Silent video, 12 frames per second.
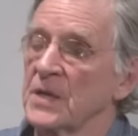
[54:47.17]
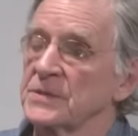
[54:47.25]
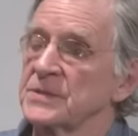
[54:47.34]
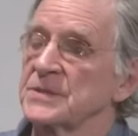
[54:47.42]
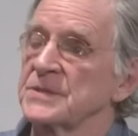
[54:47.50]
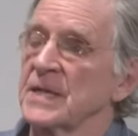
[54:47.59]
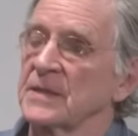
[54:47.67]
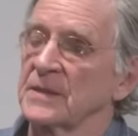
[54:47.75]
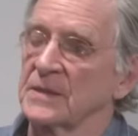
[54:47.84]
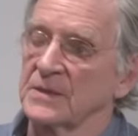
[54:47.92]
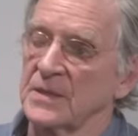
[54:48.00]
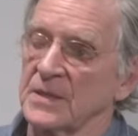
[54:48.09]
conscious
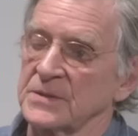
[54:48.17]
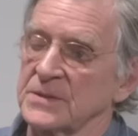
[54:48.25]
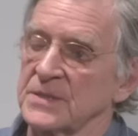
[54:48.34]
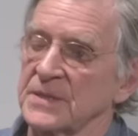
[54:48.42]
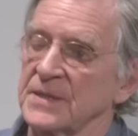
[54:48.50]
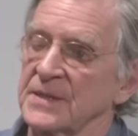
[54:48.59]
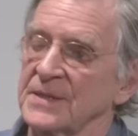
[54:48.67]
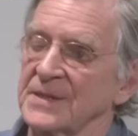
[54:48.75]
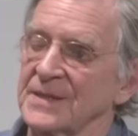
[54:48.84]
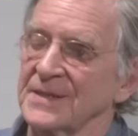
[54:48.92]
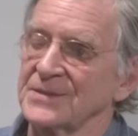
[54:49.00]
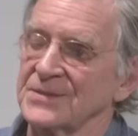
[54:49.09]
and unconscious, I think
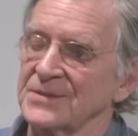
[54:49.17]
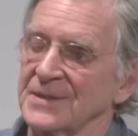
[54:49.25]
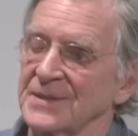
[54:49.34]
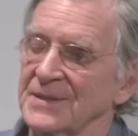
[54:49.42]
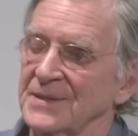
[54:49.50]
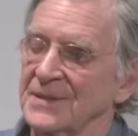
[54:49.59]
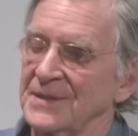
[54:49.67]
he gets to it.